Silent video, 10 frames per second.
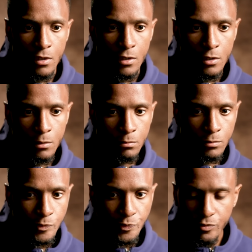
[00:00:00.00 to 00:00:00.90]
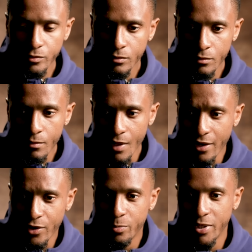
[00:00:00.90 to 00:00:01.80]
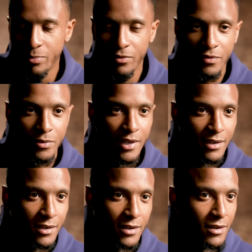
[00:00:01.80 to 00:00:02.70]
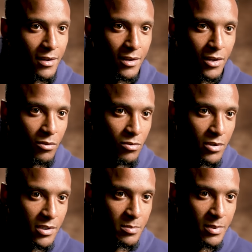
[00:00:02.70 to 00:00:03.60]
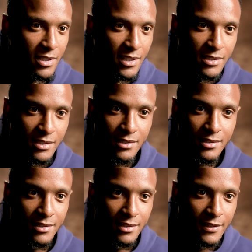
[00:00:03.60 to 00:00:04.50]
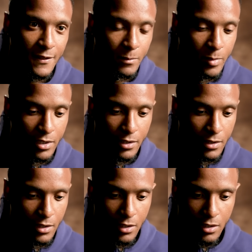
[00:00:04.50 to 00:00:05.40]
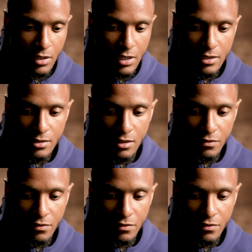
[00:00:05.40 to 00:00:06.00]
Um, I know people feel like our our road has been the easiest, but uh, it hasn't.